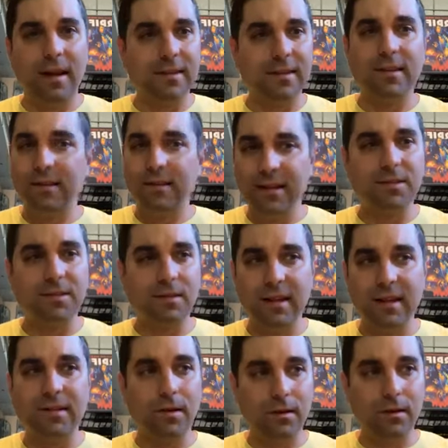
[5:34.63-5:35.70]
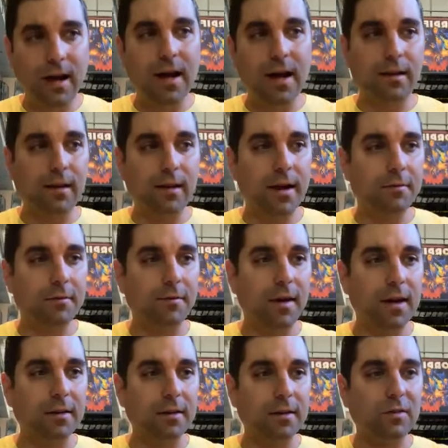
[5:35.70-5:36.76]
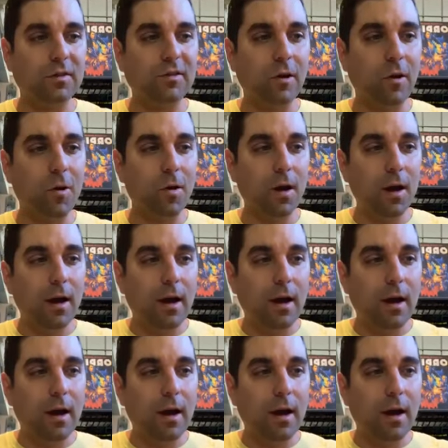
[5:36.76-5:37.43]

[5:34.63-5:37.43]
It's a lot of fun. So